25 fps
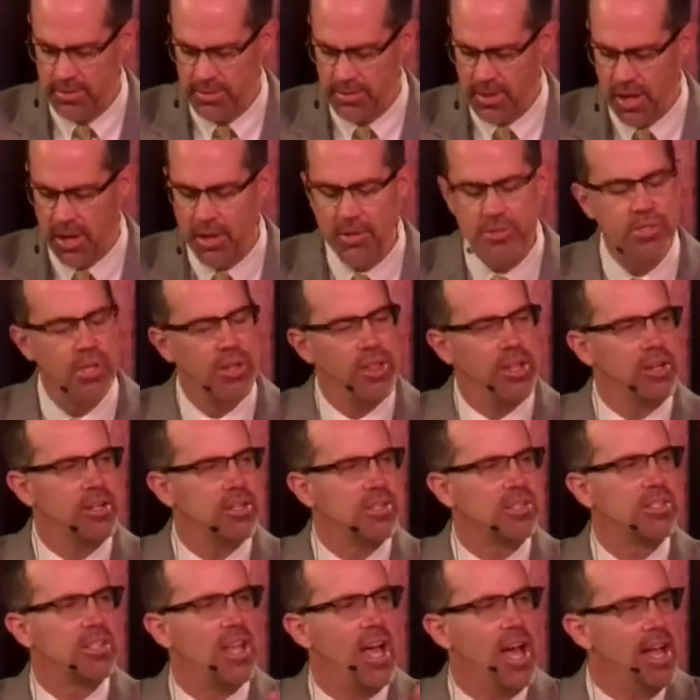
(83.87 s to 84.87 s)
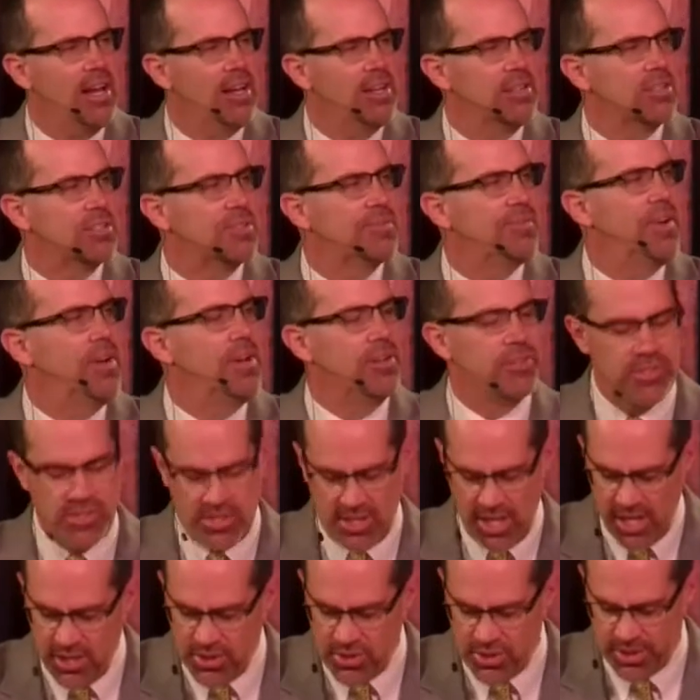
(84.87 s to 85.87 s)
Also, they're to silence false
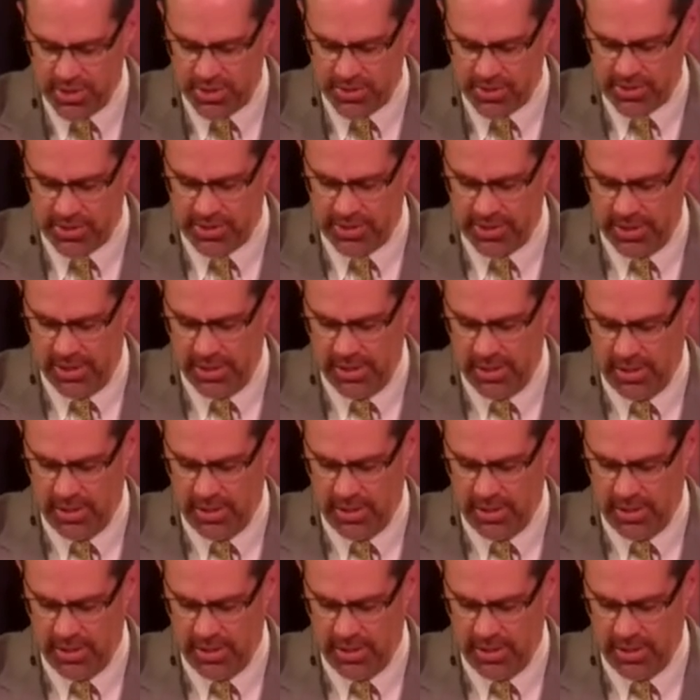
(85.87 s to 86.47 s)
teachers